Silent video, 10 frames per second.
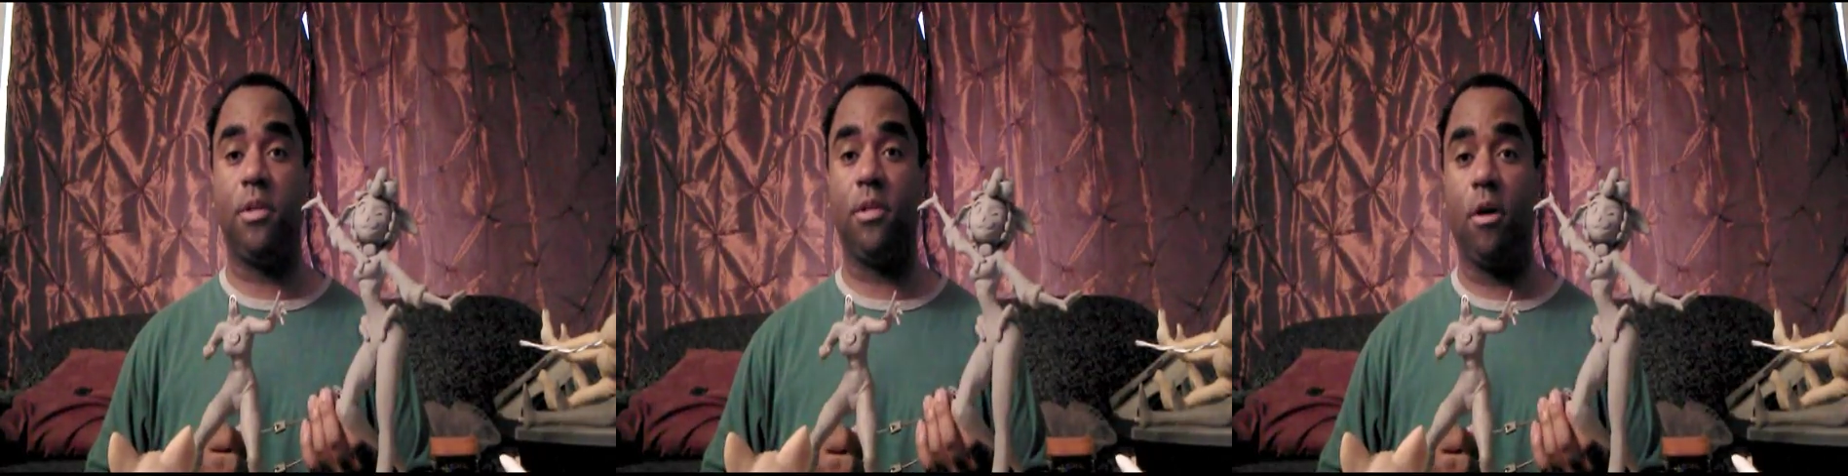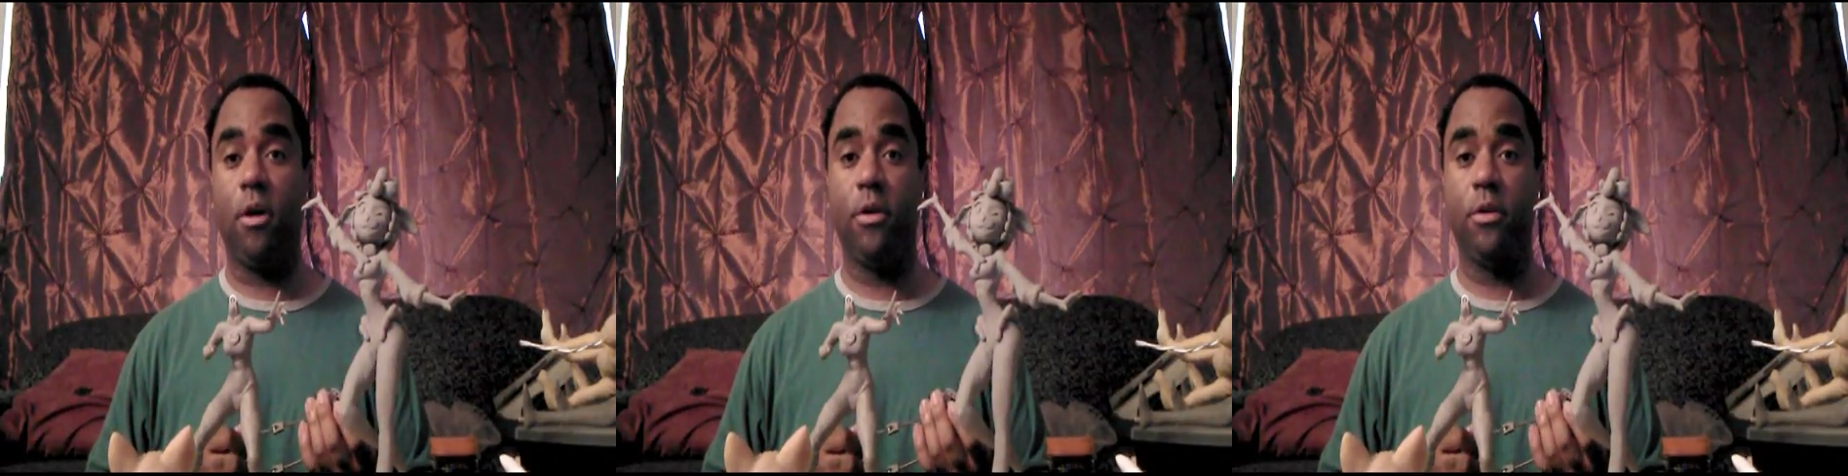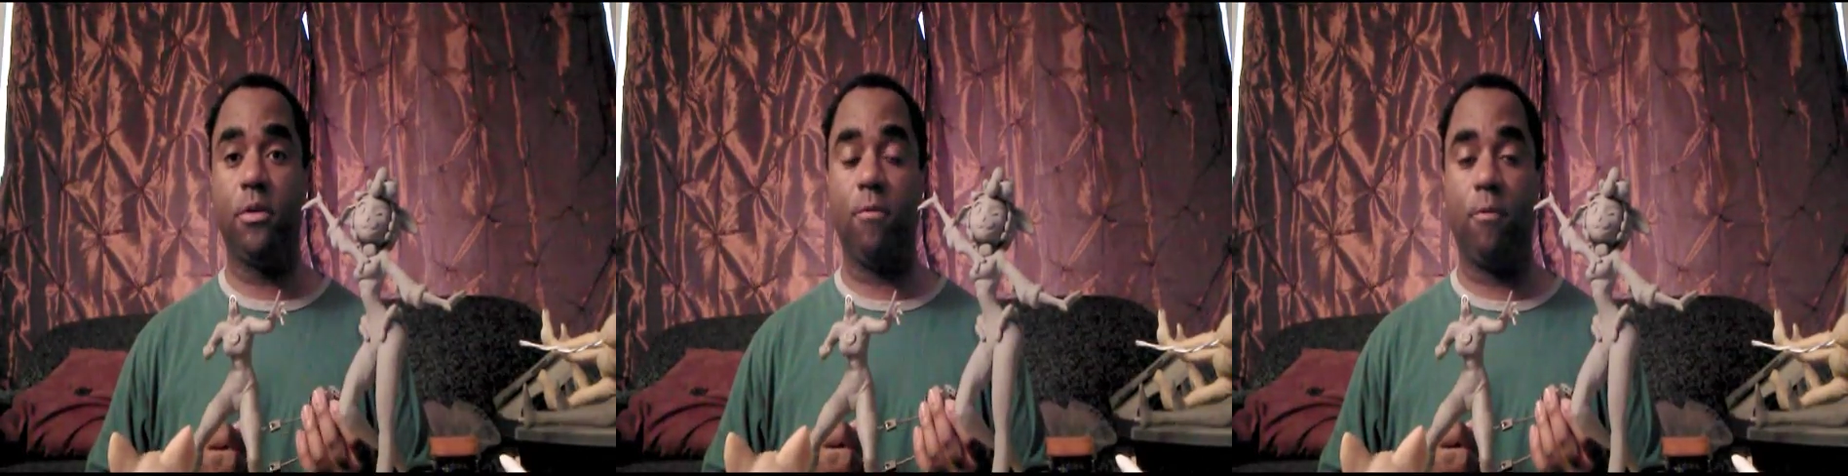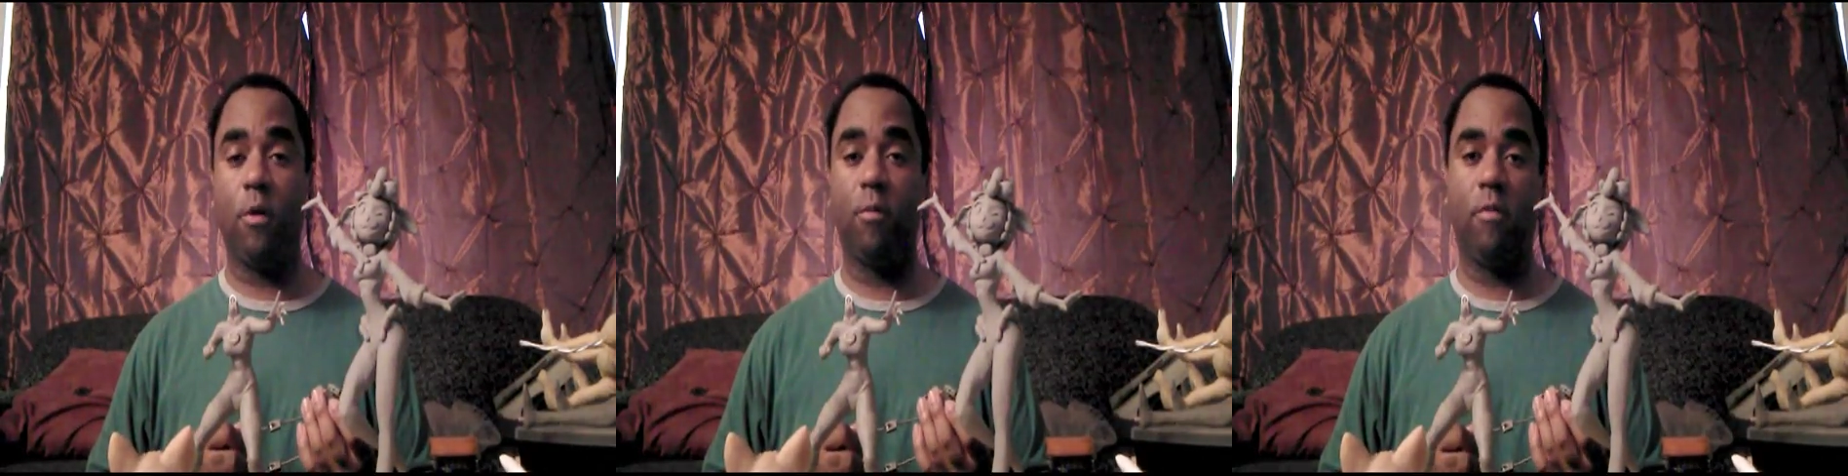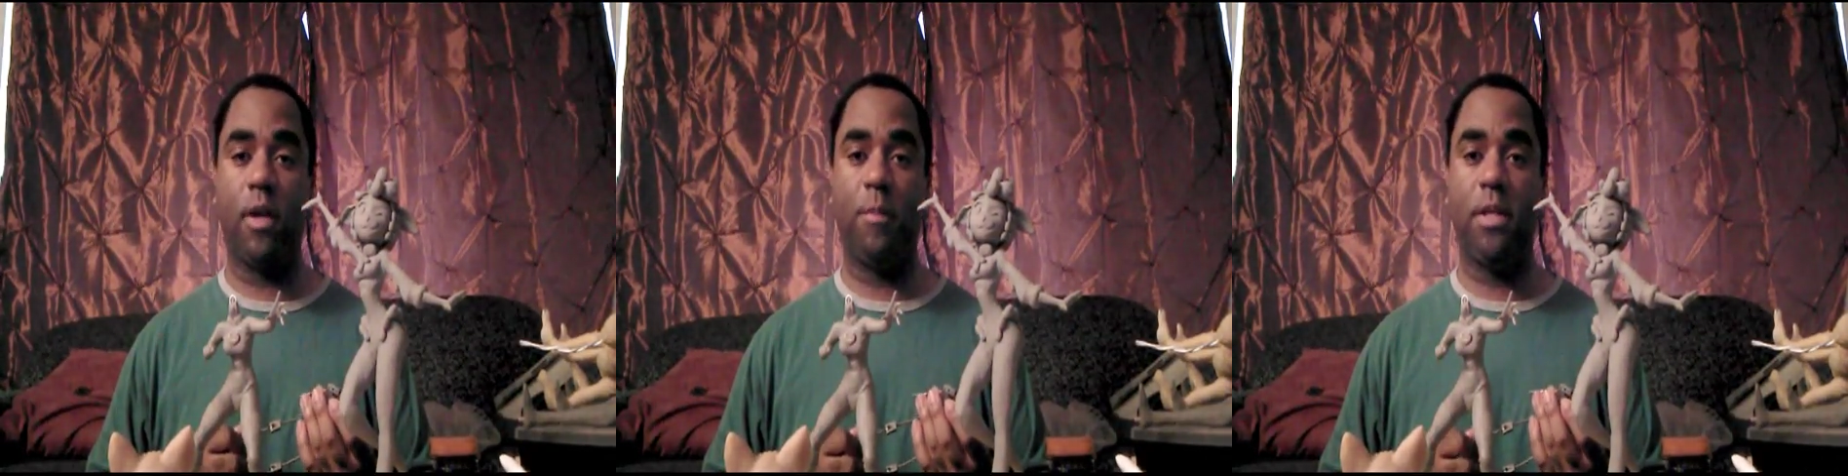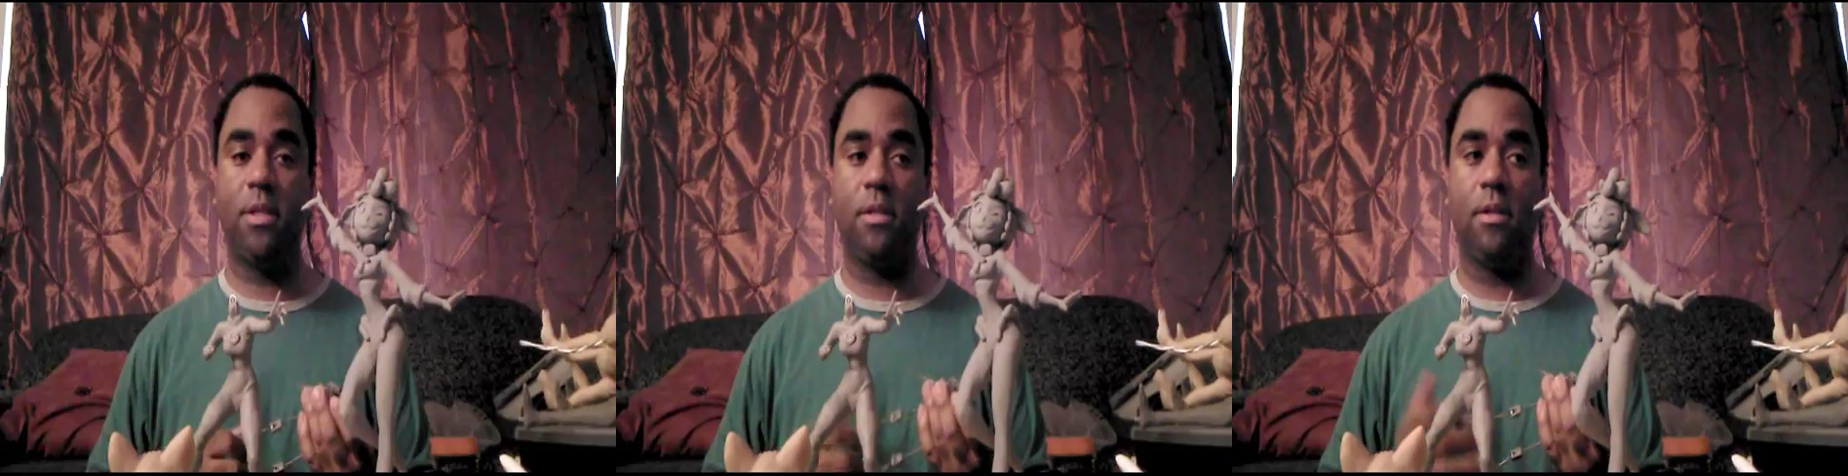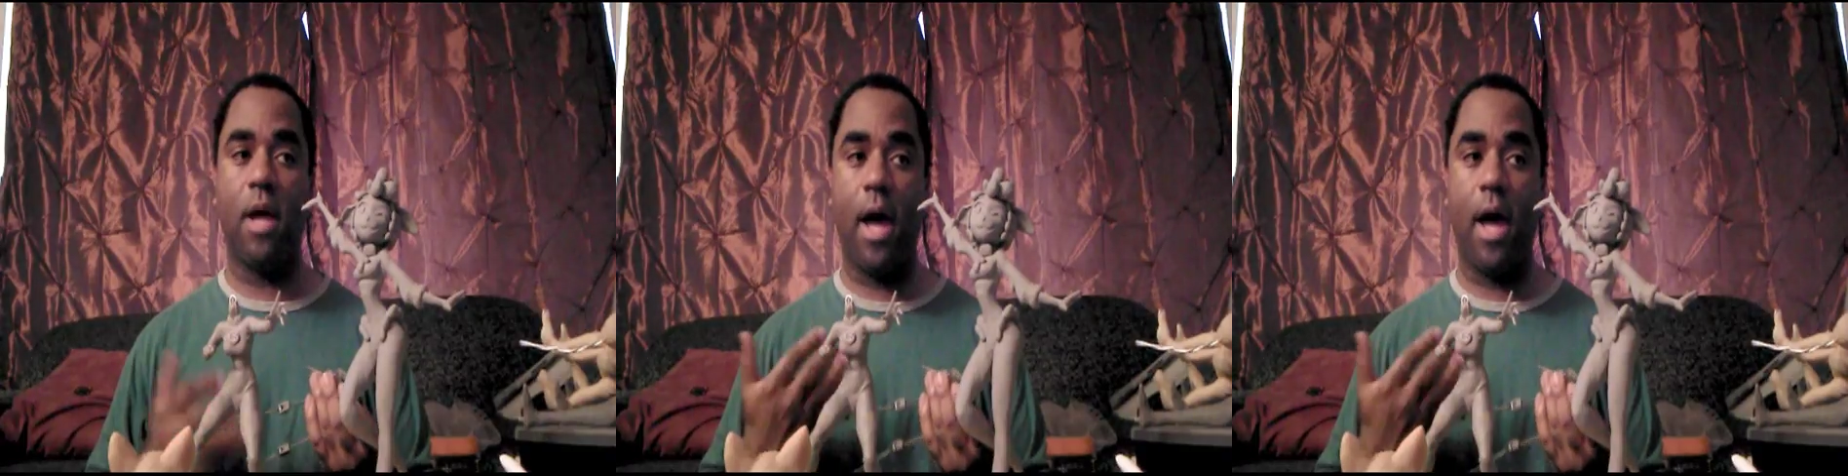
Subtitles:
is the hardest form of animation.